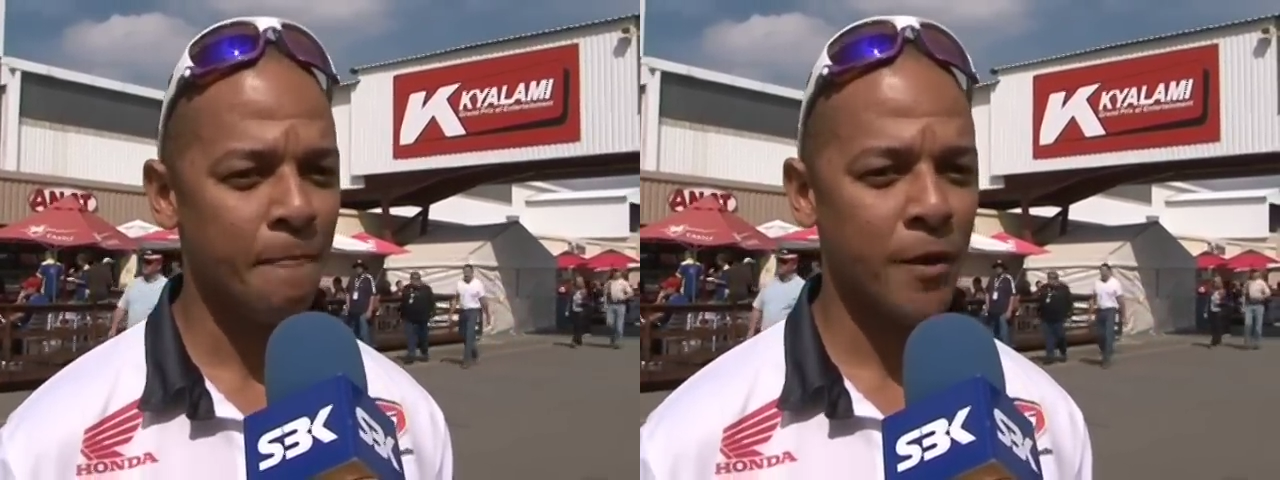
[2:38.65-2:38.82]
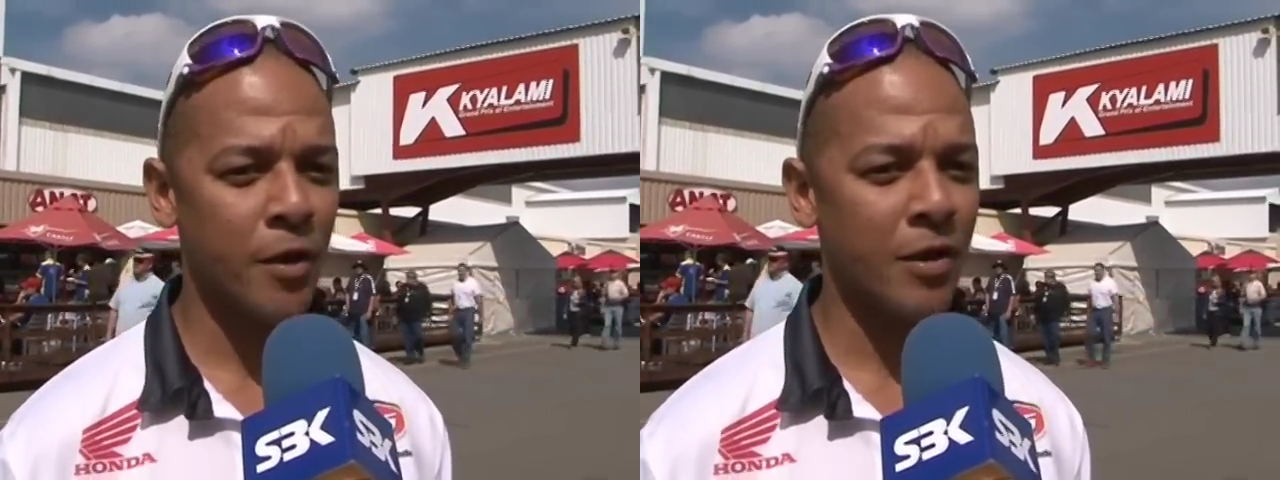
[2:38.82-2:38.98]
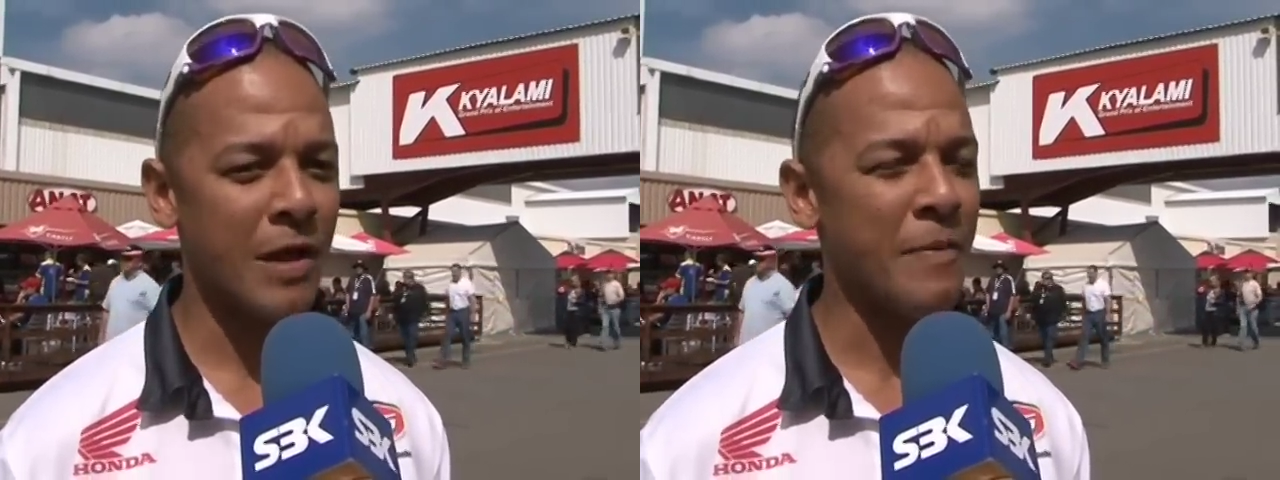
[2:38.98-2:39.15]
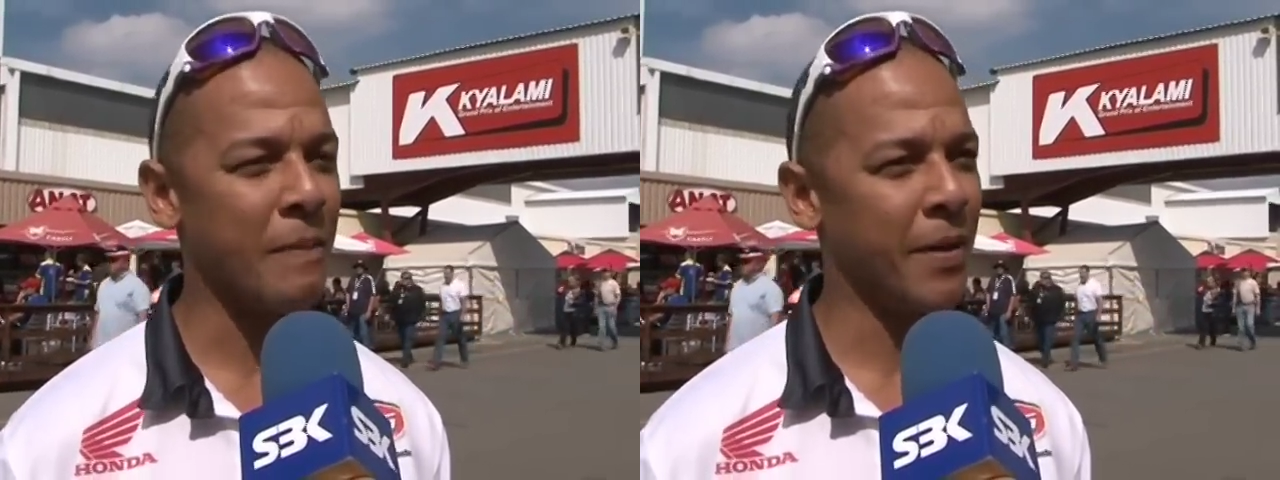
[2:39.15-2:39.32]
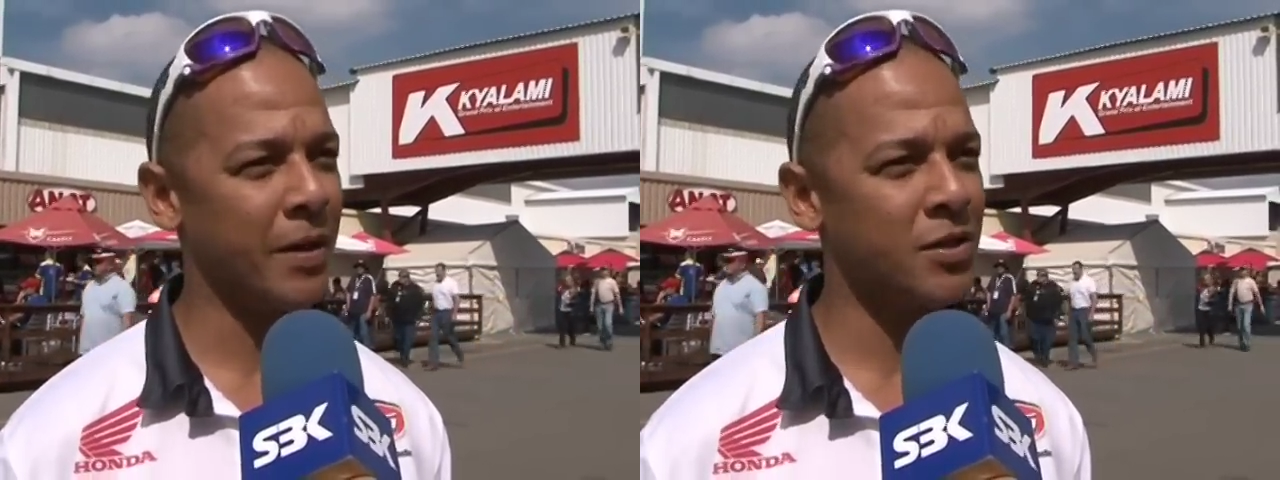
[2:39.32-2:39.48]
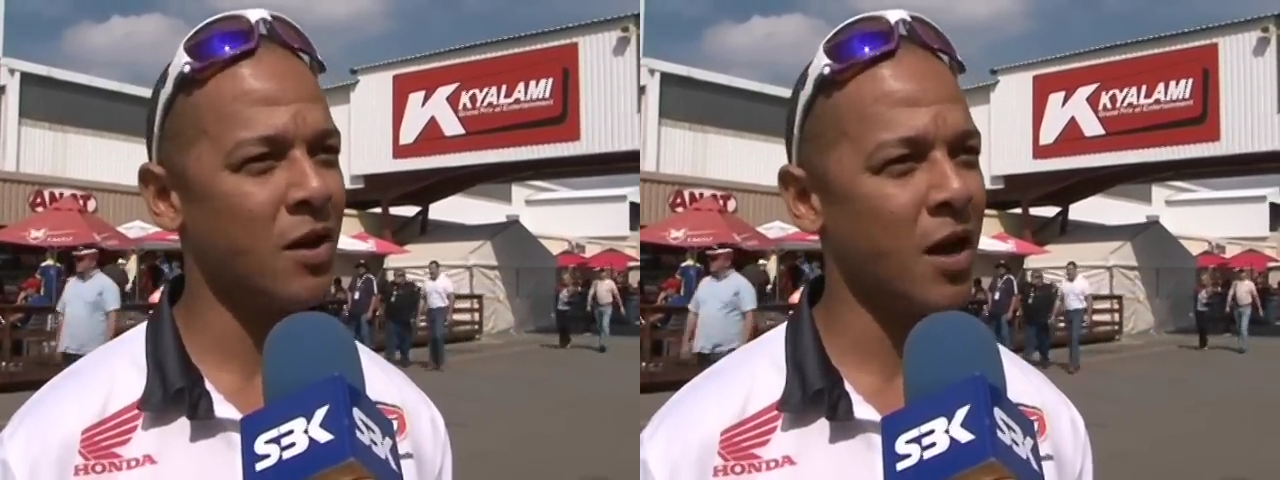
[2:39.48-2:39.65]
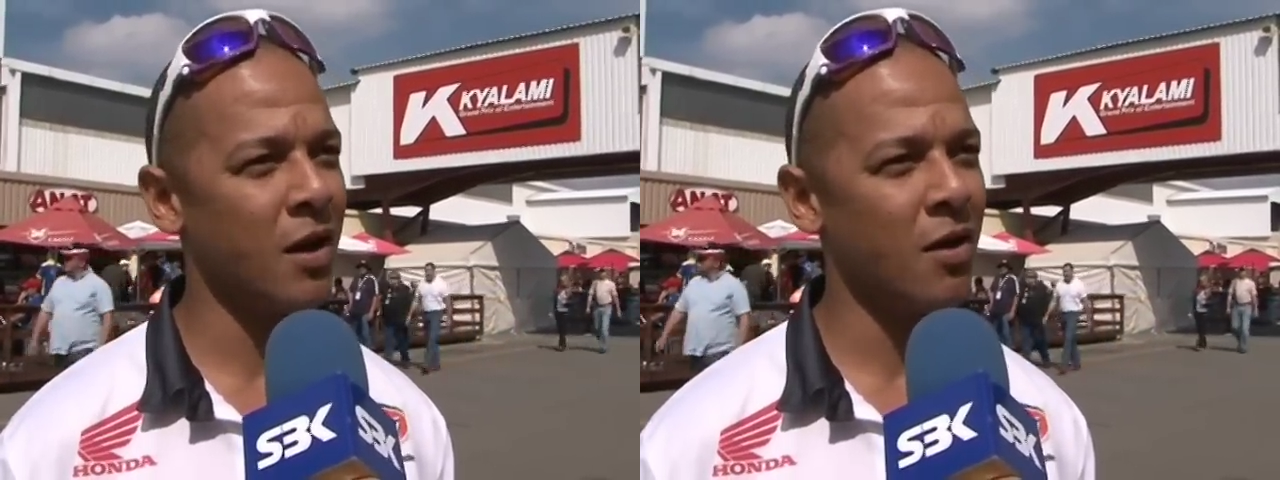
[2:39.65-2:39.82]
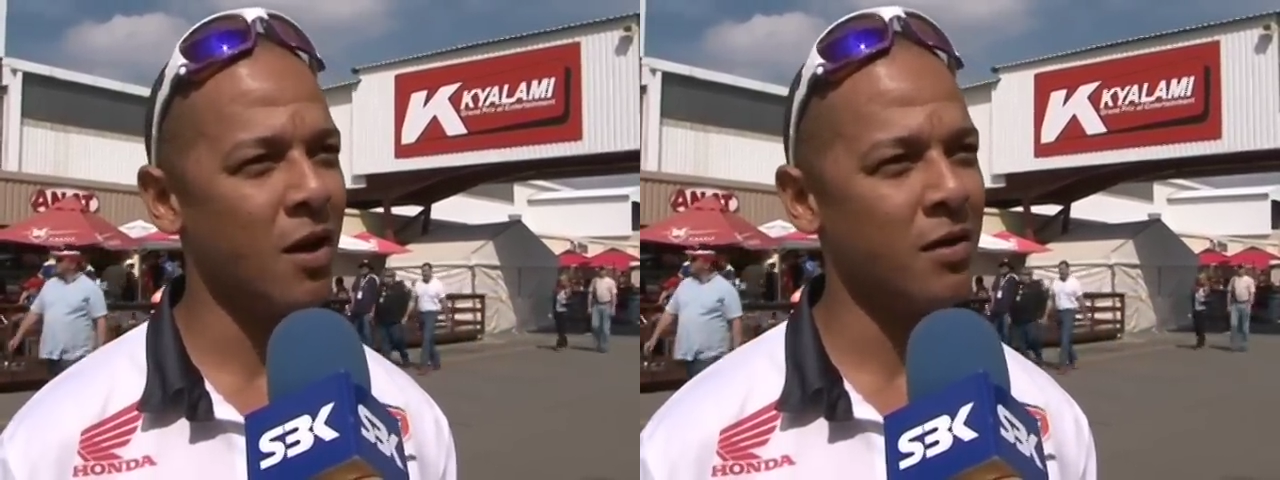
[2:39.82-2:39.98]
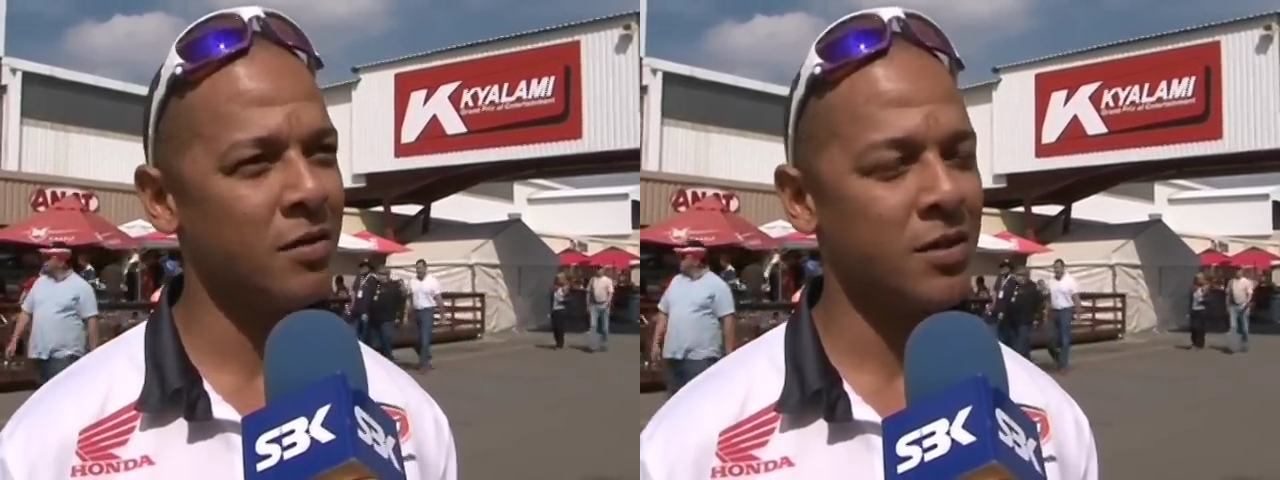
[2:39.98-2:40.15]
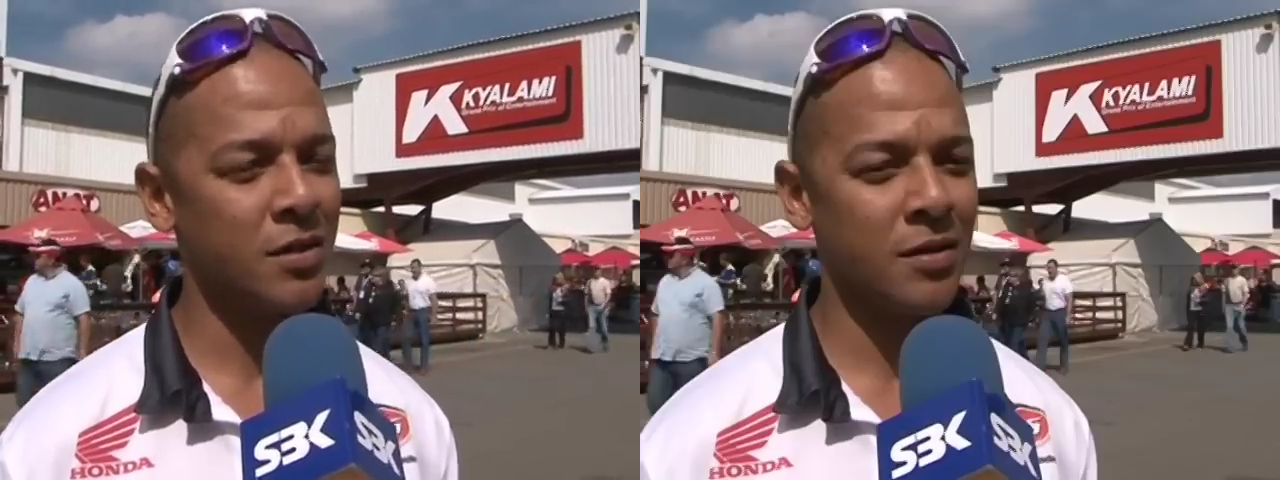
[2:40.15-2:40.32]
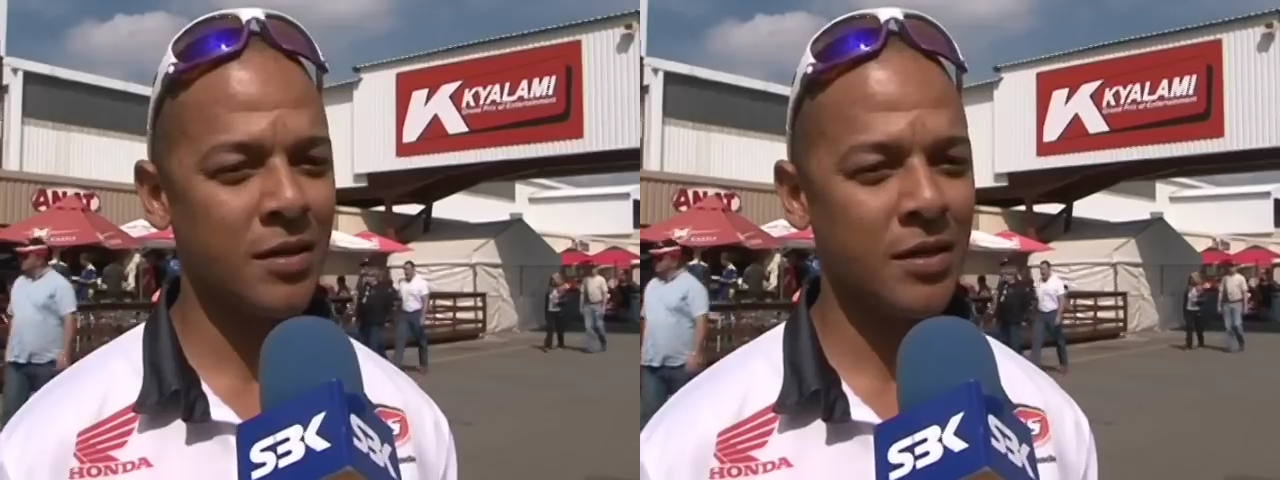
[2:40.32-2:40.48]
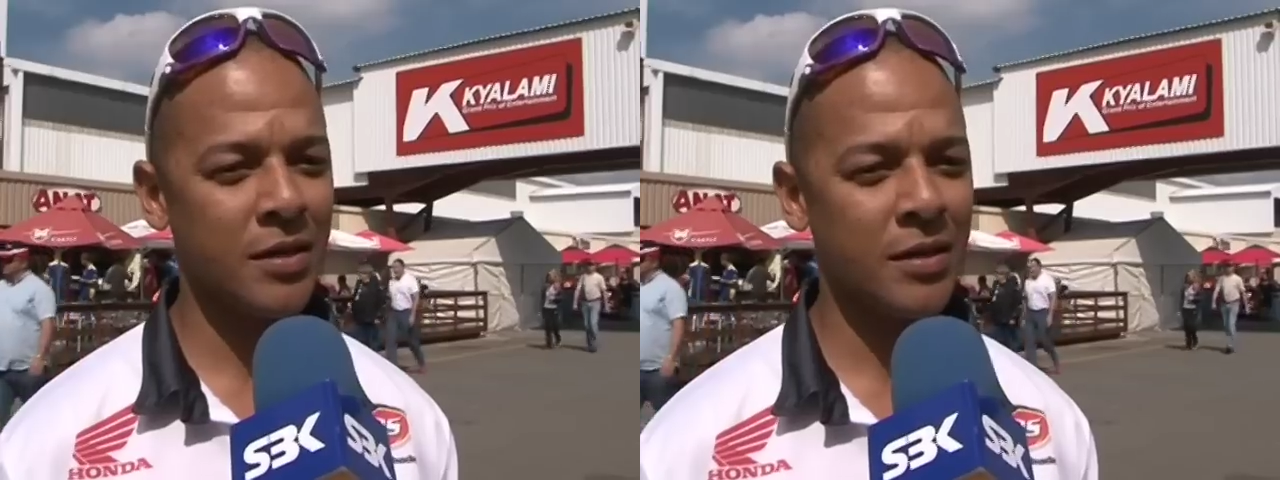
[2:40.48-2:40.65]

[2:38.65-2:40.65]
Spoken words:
they're prepared to ride around it and